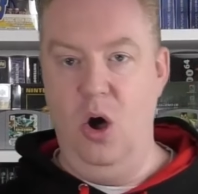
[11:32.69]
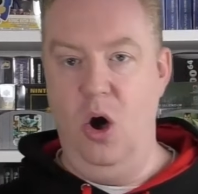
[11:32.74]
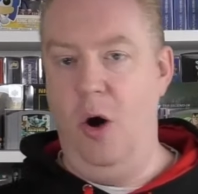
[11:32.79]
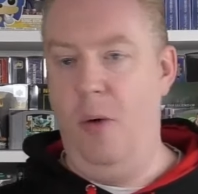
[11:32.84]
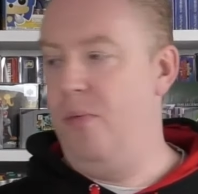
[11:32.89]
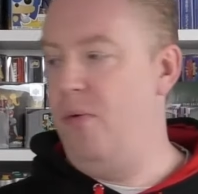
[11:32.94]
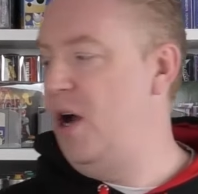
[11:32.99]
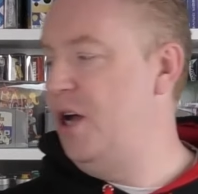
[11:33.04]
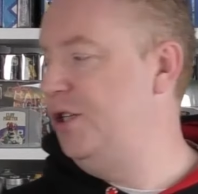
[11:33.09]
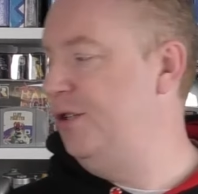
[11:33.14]

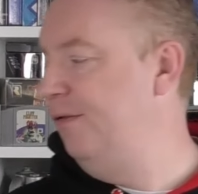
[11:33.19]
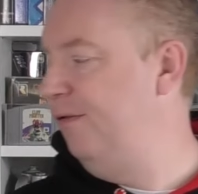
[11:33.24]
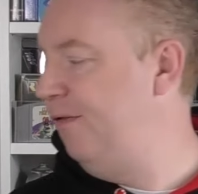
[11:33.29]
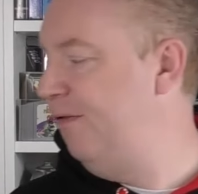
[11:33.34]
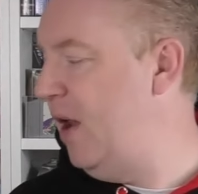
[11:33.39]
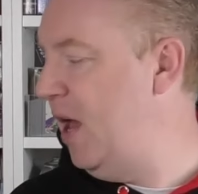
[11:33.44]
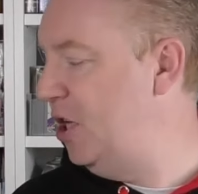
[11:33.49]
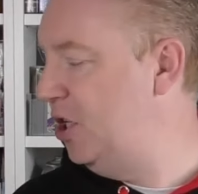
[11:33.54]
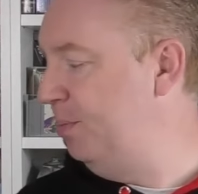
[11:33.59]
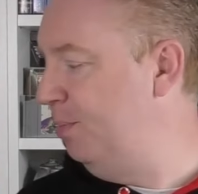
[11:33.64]
Operation
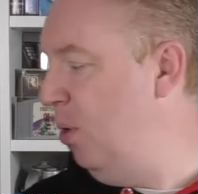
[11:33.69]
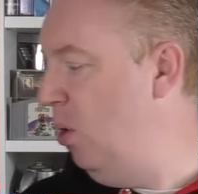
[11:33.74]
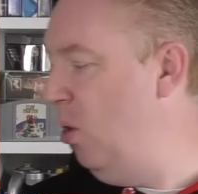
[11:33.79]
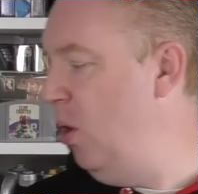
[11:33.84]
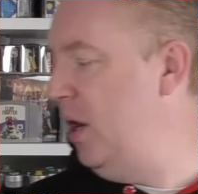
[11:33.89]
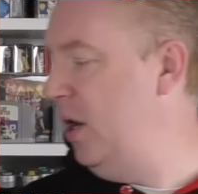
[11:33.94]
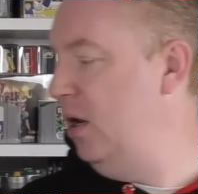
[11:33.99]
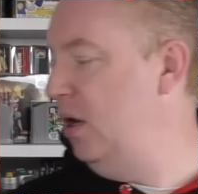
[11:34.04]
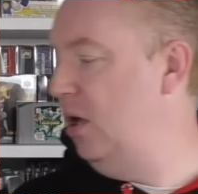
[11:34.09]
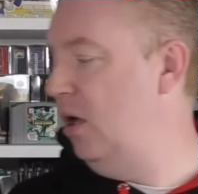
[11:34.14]

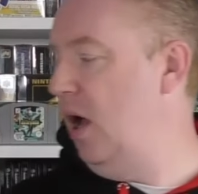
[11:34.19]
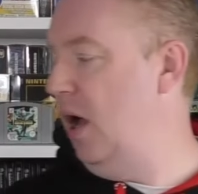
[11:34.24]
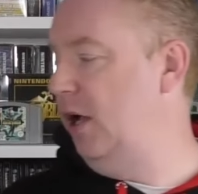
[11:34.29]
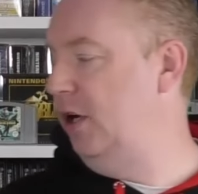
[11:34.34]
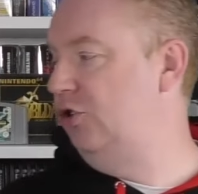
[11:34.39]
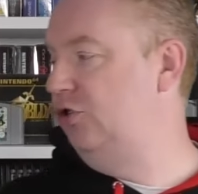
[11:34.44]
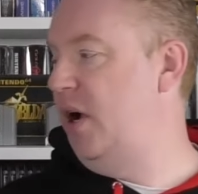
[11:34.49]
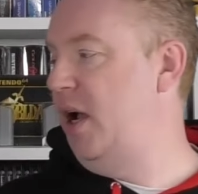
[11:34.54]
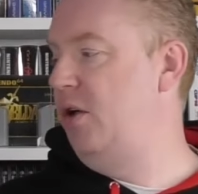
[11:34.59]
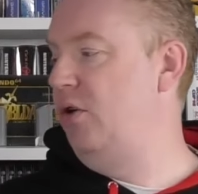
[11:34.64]
Flashpoint,
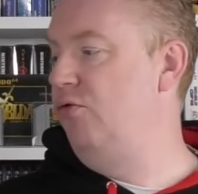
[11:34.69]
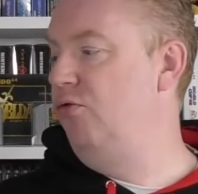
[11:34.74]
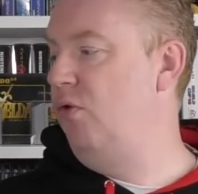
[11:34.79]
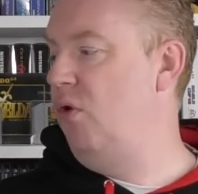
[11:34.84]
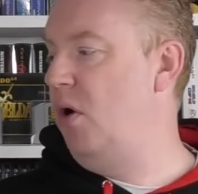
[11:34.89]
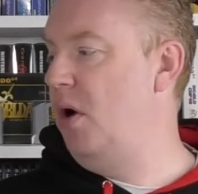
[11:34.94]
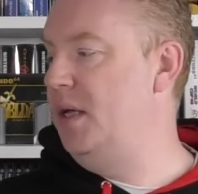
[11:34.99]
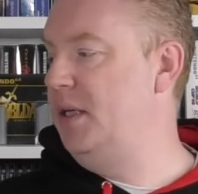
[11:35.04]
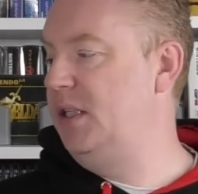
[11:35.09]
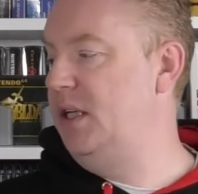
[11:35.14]
Dragon
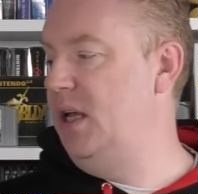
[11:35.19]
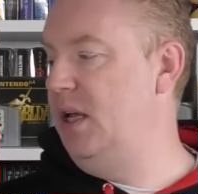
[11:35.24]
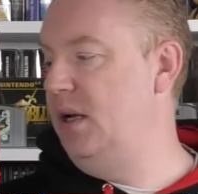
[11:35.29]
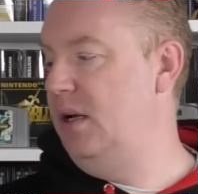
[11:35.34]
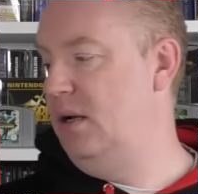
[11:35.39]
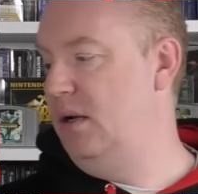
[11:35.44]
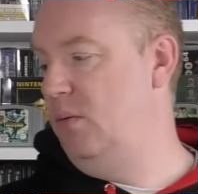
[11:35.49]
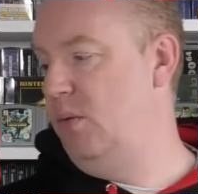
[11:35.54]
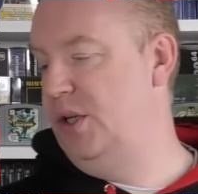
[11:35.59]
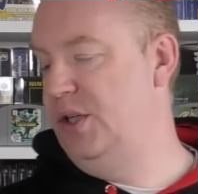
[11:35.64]

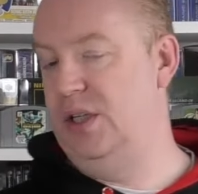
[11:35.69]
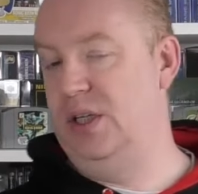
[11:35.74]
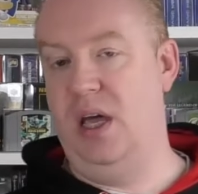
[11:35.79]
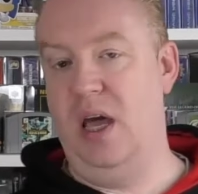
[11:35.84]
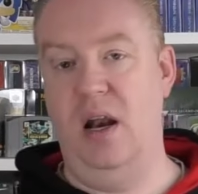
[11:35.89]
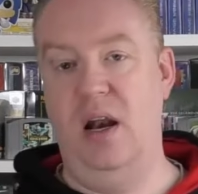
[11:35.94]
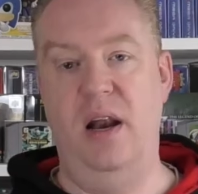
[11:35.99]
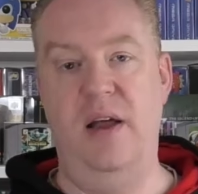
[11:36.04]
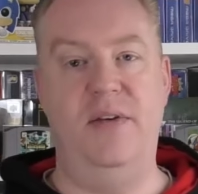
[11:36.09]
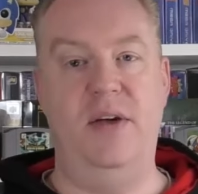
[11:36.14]
Rising, once
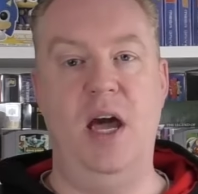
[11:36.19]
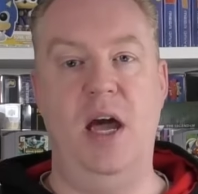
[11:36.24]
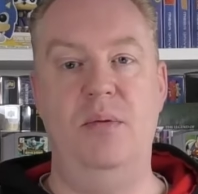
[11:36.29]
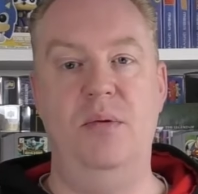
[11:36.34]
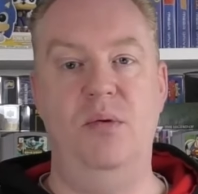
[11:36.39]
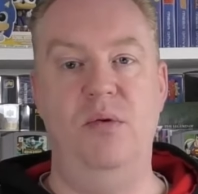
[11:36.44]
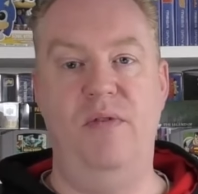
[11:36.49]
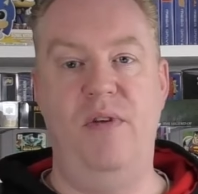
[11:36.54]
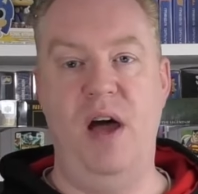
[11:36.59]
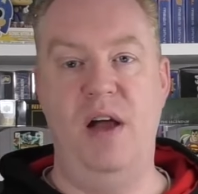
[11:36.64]
again another game
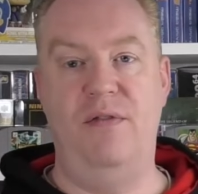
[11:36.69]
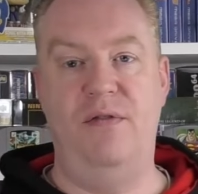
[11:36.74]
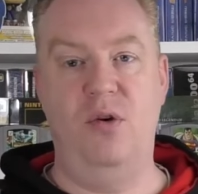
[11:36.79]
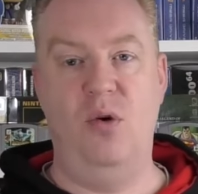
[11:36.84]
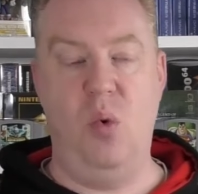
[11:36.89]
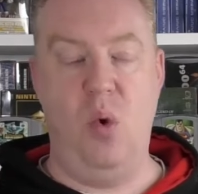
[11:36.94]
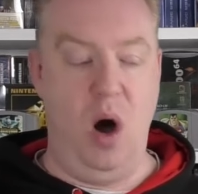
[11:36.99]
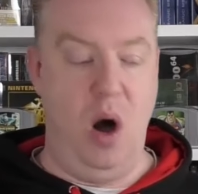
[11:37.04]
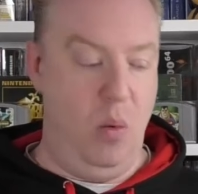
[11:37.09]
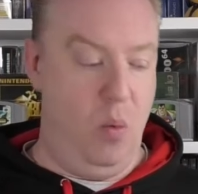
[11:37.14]
that we've had for
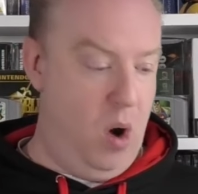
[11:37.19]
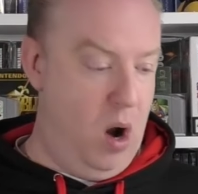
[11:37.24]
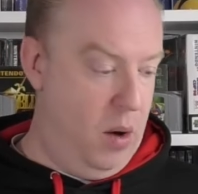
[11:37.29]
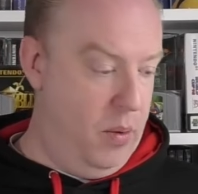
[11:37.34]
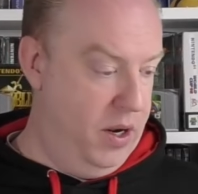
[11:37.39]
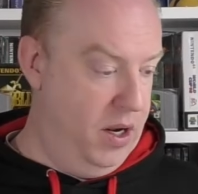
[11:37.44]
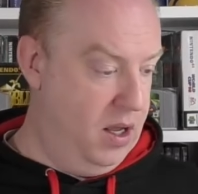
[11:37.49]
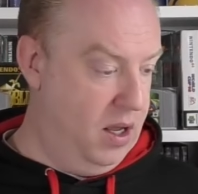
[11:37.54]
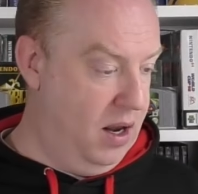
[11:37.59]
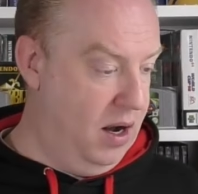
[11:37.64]
quite a
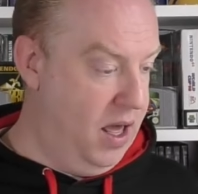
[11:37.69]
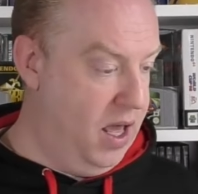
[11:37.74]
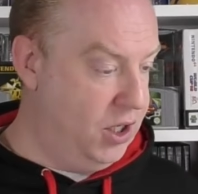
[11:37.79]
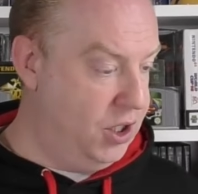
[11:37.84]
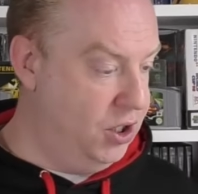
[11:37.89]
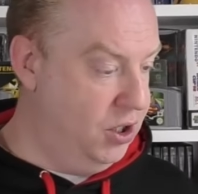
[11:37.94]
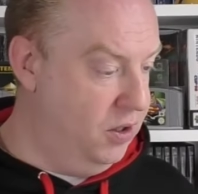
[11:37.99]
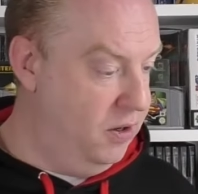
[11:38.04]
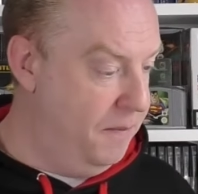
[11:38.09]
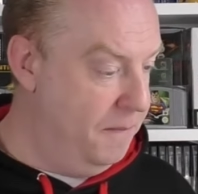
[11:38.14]
while in the
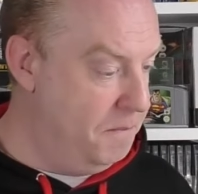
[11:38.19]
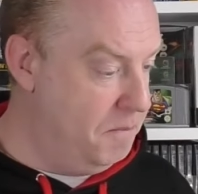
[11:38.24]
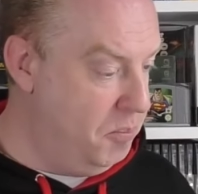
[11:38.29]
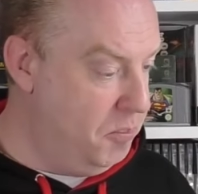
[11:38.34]
collection.